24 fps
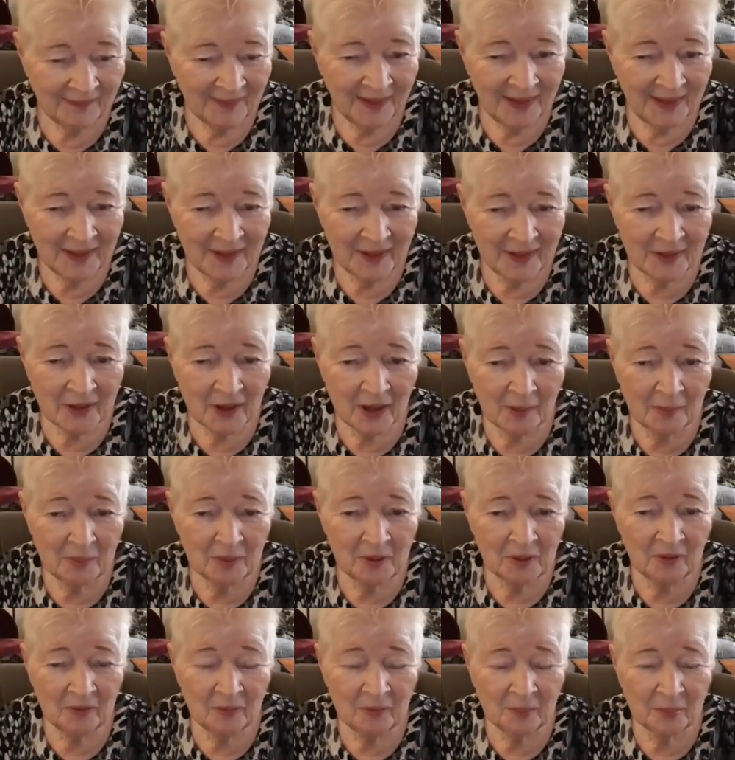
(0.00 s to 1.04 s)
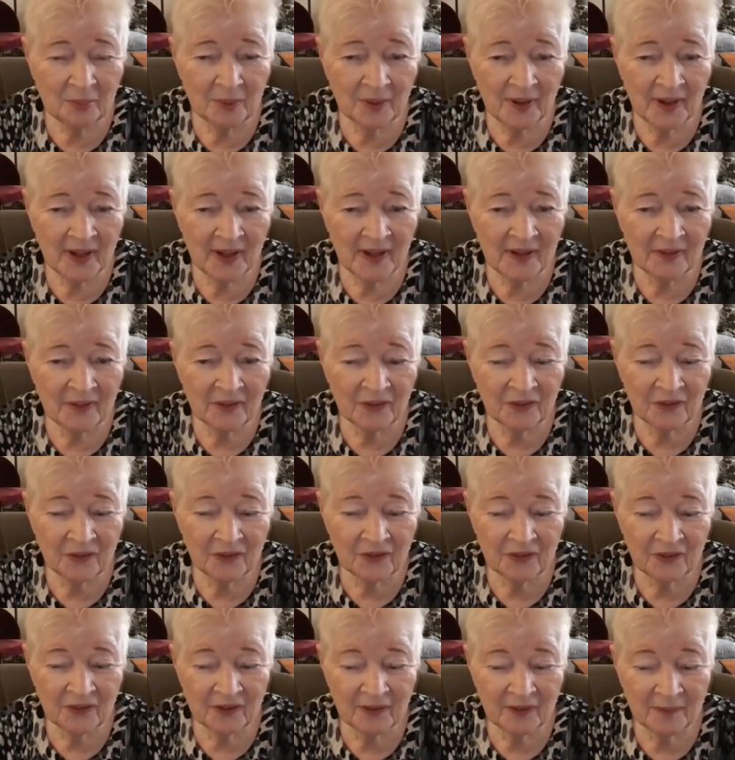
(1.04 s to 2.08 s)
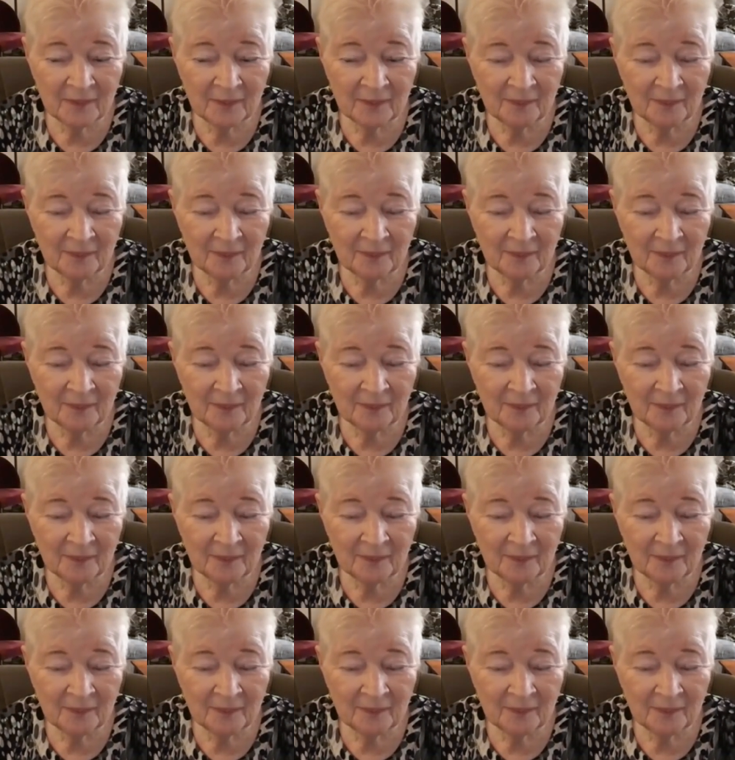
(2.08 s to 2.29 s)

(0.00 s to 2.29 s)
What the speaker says: Take a couple of breaths.